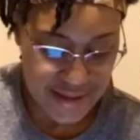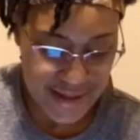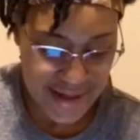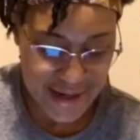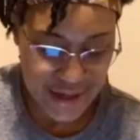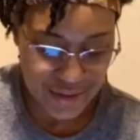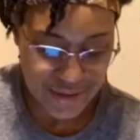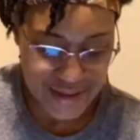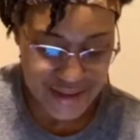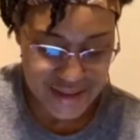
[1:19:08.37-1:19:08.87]

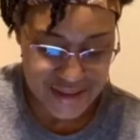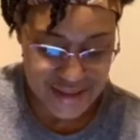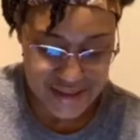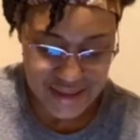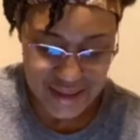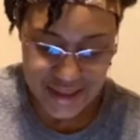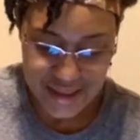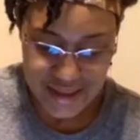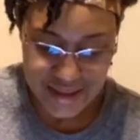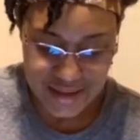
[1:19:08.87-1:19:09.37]
Eric
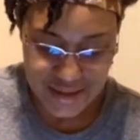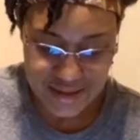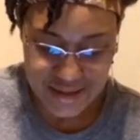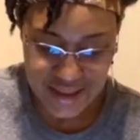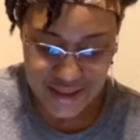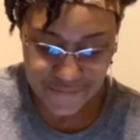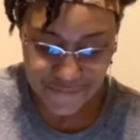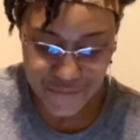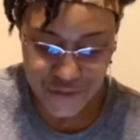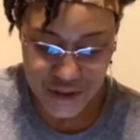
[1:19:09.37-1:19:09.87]
said
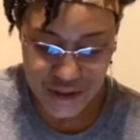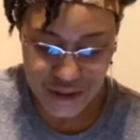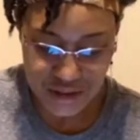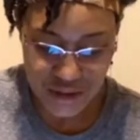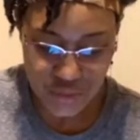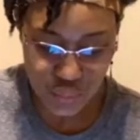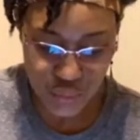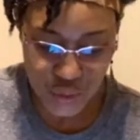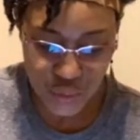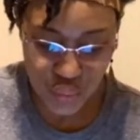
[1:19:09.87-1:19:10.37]
definitely
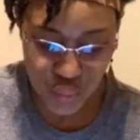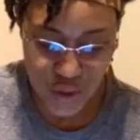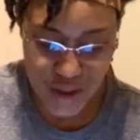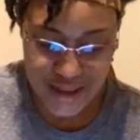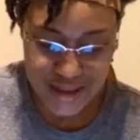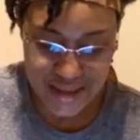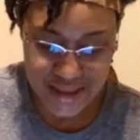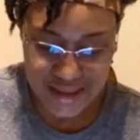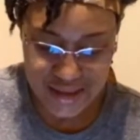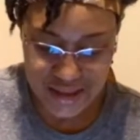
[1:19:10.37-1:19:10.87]
will
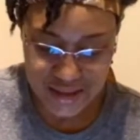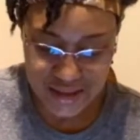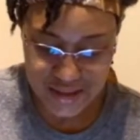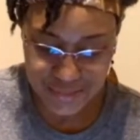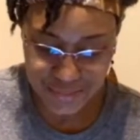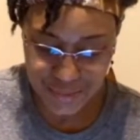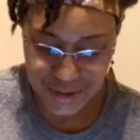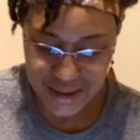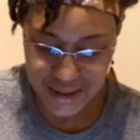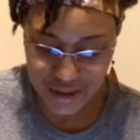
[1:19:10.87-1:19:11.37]
run into
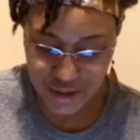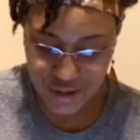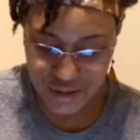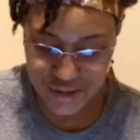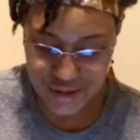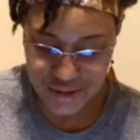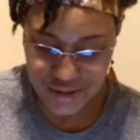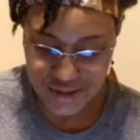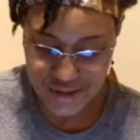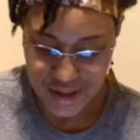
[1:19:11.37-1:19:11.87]
some
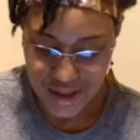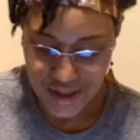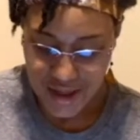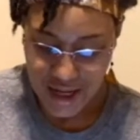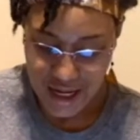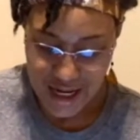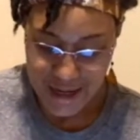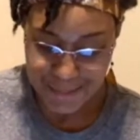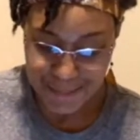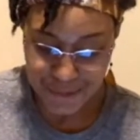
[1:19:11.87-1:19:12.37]
characters.
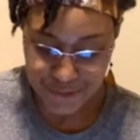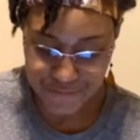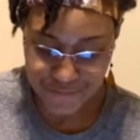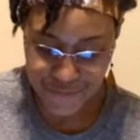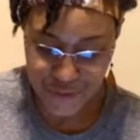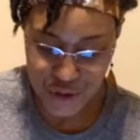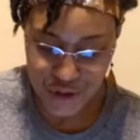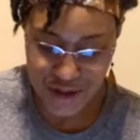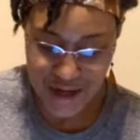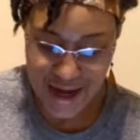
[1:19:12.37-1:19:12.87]
I
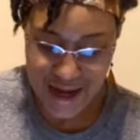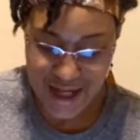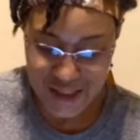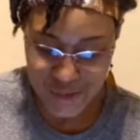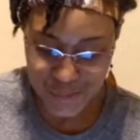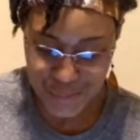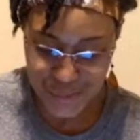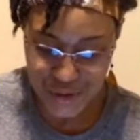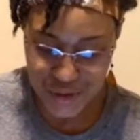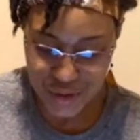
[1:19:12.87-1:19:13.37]
prefer
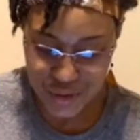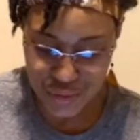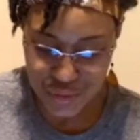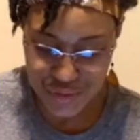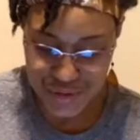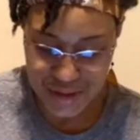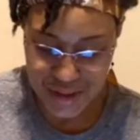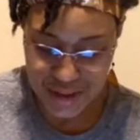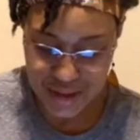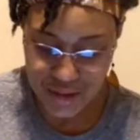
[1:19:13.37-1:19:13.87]

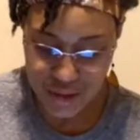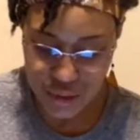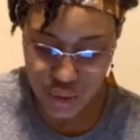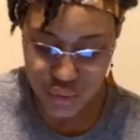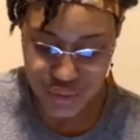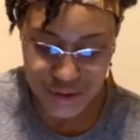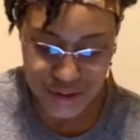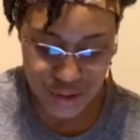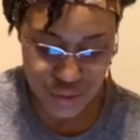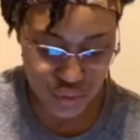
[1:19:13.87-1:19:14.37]
hospitals and
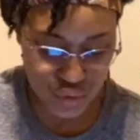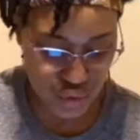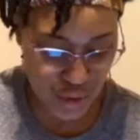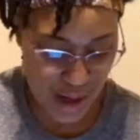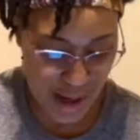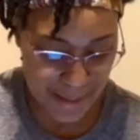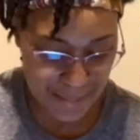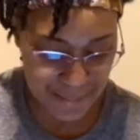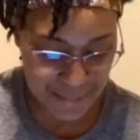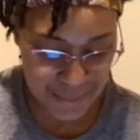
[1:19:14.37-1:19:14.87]
hotel
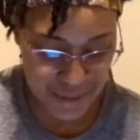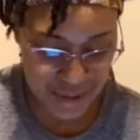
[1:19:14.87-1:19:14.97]
drop